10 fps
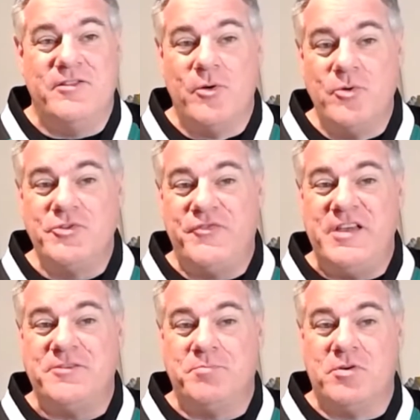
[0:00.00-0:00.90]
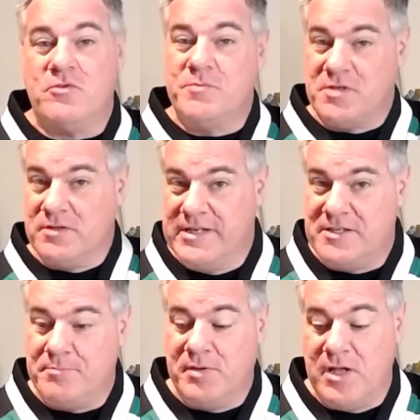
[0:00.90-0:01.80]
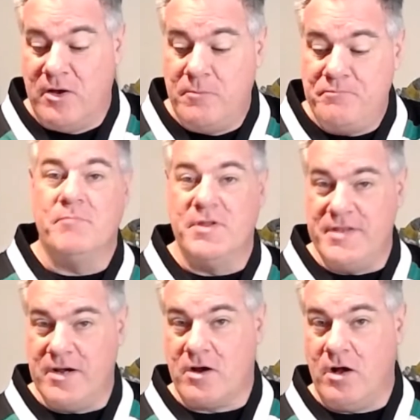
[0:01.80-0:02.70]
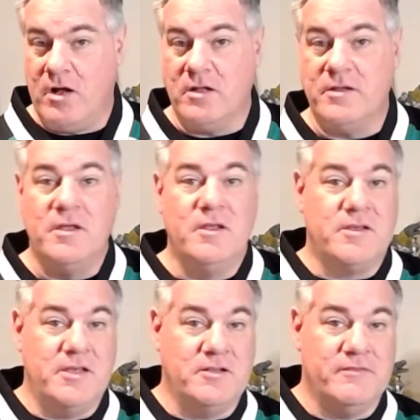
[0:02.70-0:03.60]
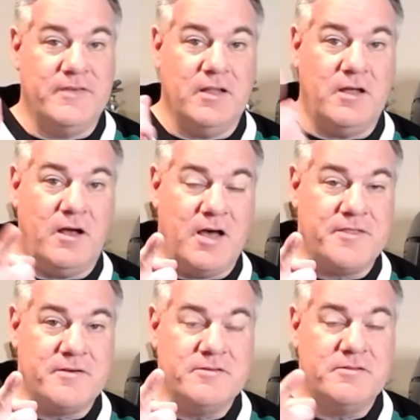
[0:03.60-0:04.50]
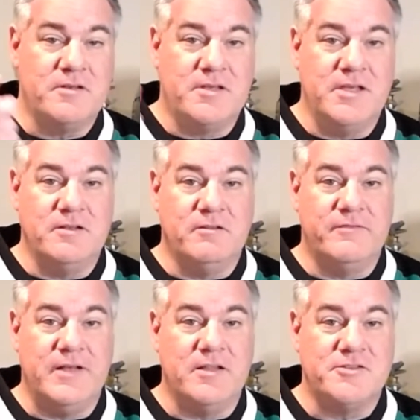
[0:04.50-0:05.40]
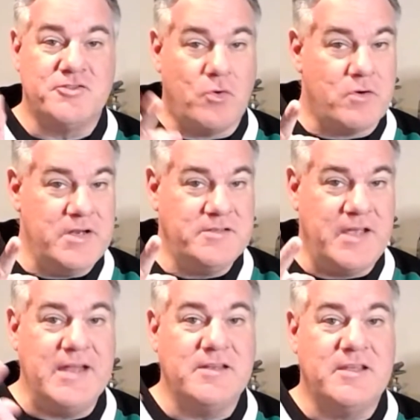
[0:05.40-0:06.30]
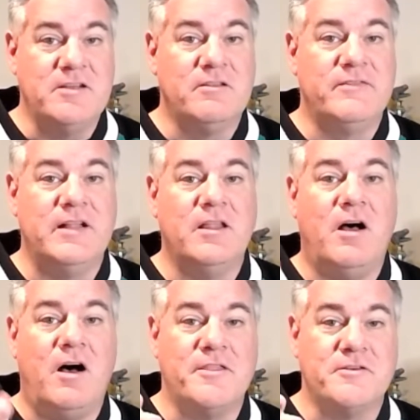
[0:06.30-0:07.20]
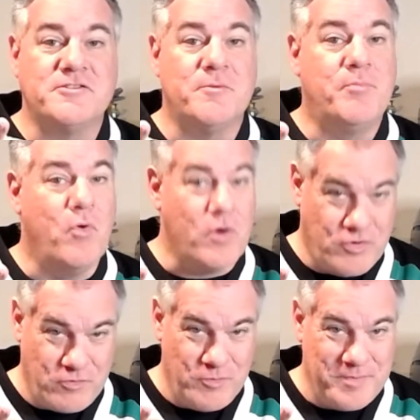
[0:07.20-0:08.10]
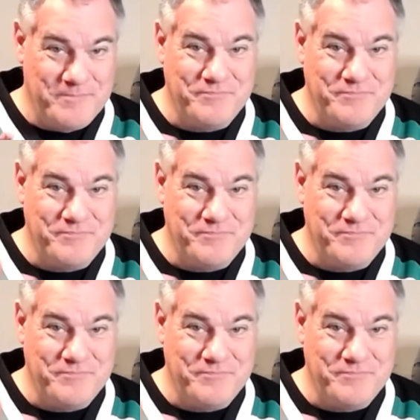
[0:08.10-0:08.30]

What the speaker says: Those Facebook groups are linked below, but they're called Kindle Vella Authors, Kindle Vella Stories, and Kindle Vella Author Support Group.